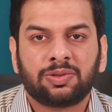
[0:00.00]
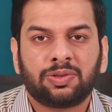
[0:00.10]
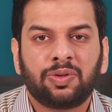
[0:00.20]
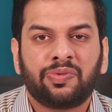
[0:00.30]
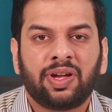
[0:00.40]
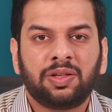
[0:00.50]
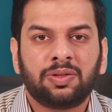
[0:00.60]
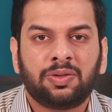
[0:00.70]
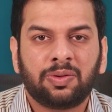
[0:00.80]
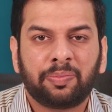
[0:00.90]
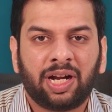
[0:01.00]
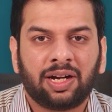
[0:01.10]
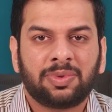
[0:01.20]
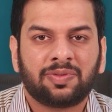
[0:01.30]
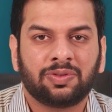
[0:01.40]
So when you do pick
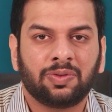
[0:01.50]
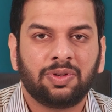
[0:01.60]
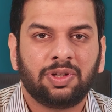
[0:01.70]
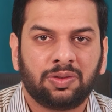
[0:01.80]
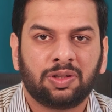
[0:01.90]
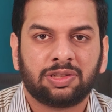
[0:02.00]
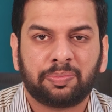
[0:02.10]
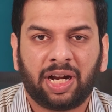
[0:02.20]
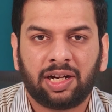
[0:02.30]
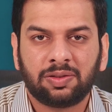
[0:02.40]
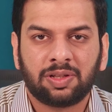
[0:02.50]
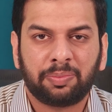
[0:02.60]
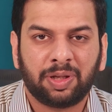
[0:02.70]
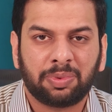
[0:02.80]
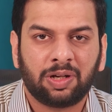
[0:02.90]
up the phone, you are speaking to the
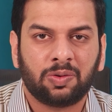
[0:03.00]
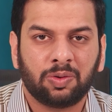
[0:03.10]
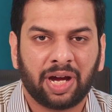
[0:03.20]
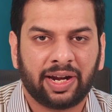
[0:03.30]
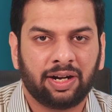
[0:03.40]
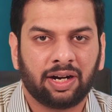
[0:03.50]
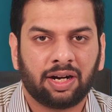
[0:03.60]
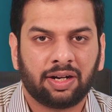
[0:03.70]
people who matter.